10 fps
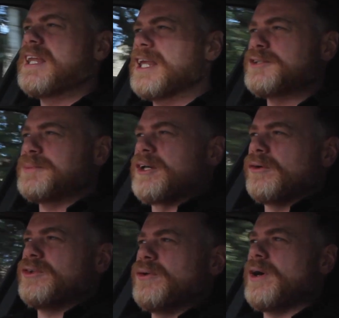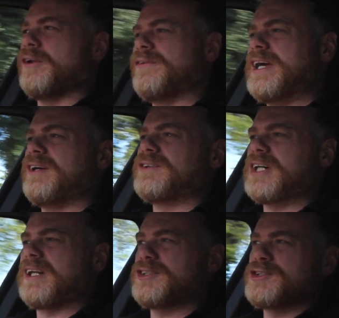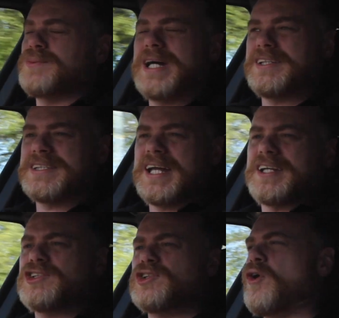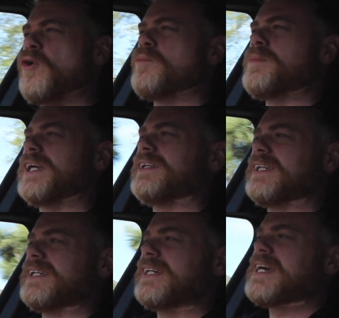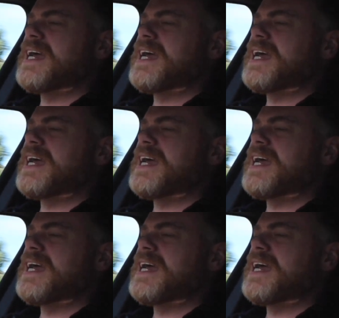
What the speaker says: allows me go through all the radio channels, as well as that it's showing me the